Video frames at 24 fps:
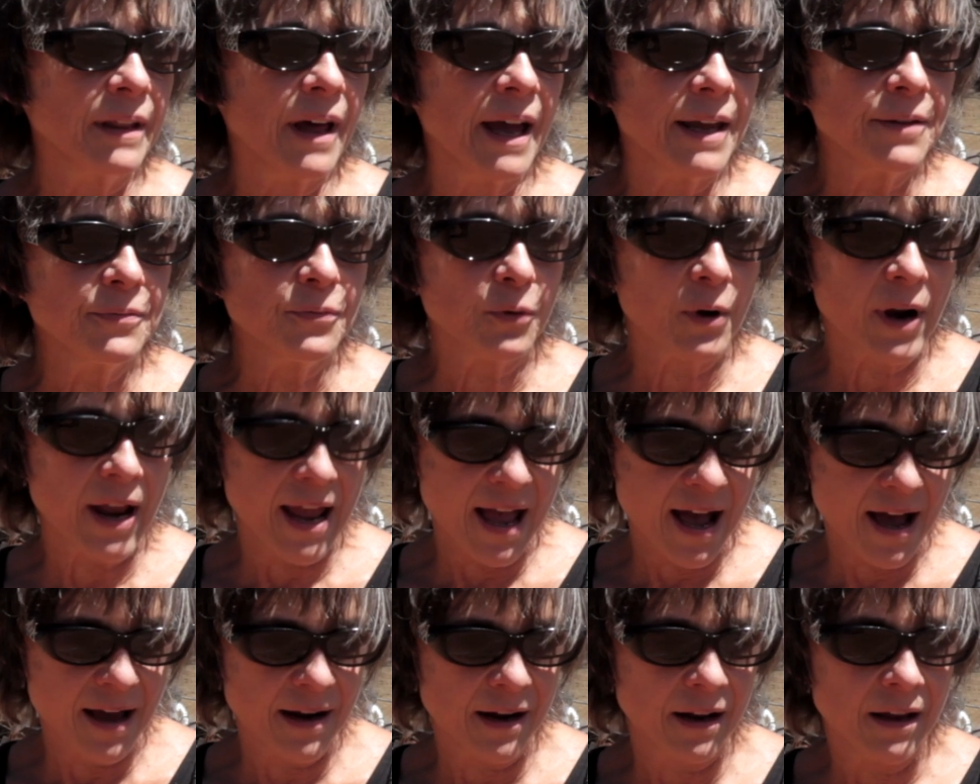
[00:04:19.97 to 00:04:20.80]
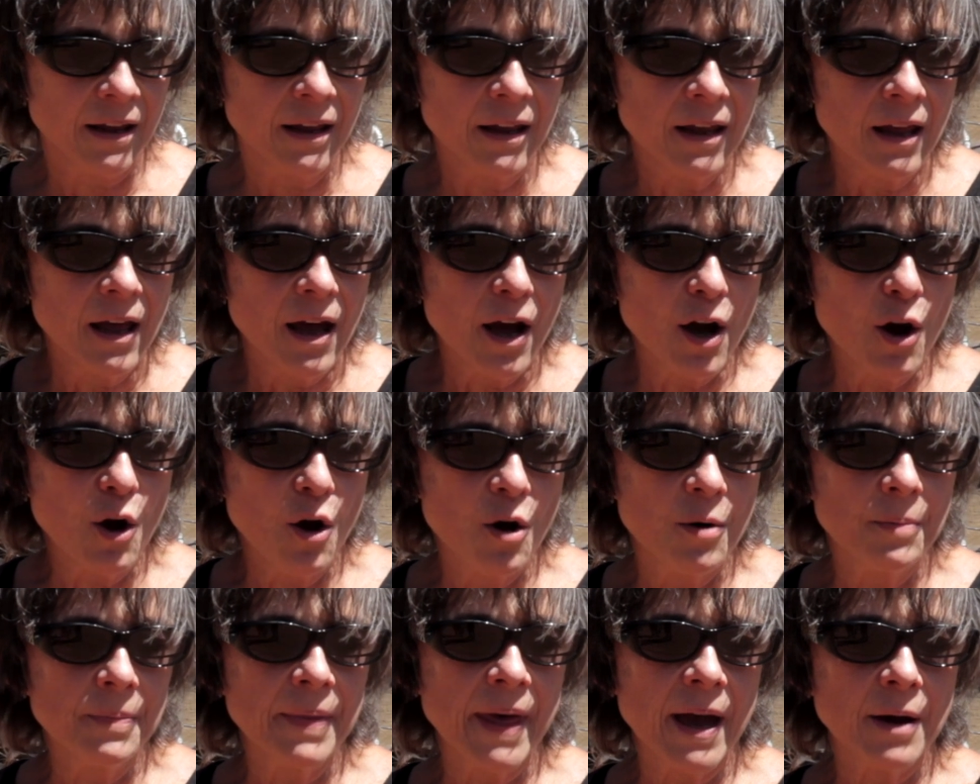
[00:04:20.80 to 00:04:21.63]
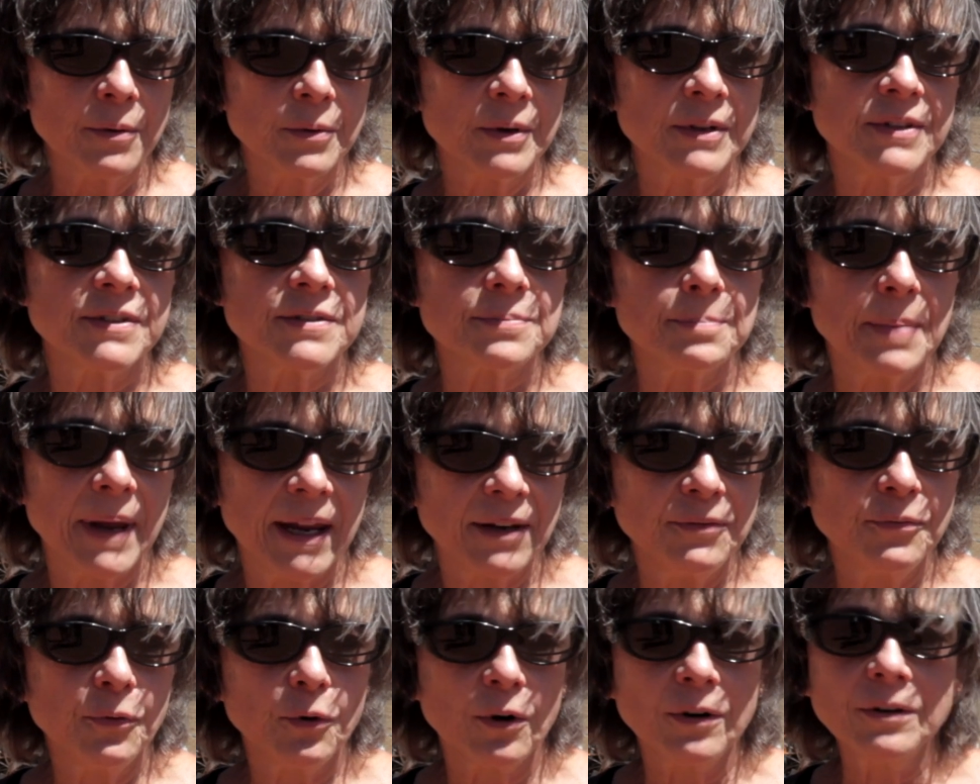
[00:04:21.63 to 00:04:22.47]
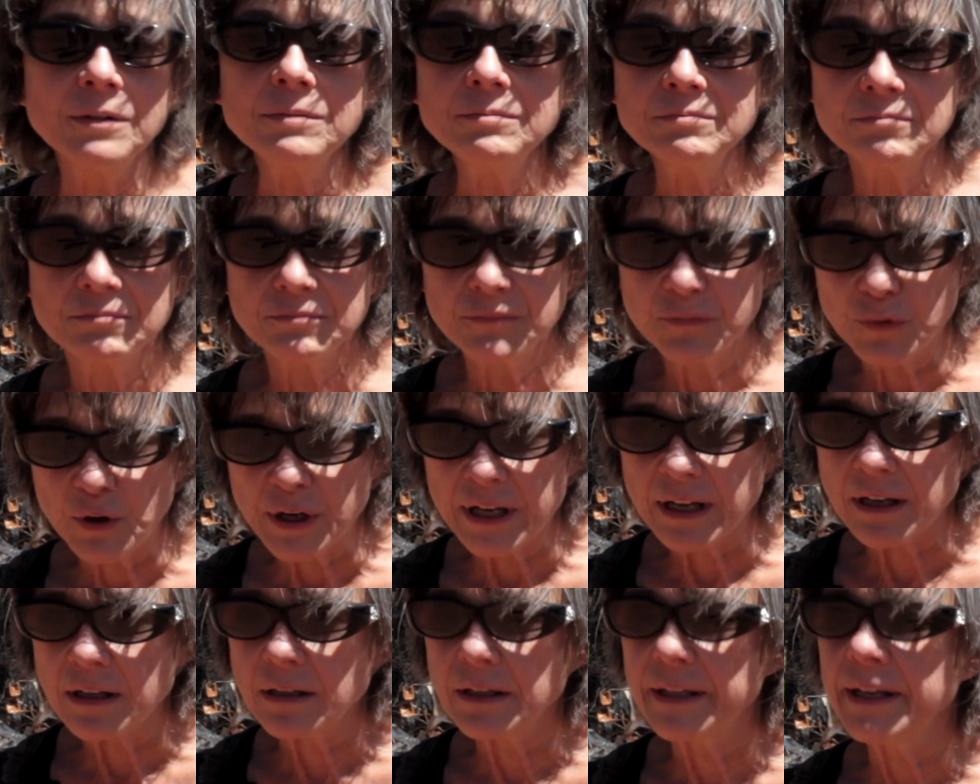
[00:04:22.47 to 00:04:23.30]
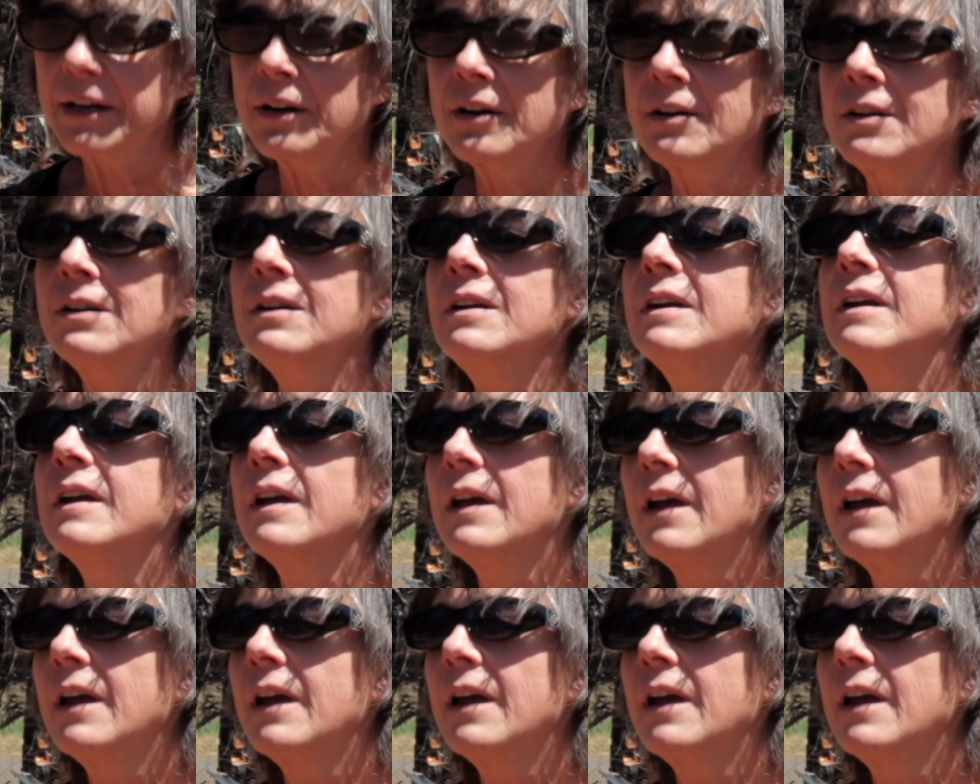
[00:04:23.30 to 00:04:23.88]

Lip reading: life where I had a home that was paid for, free and clear.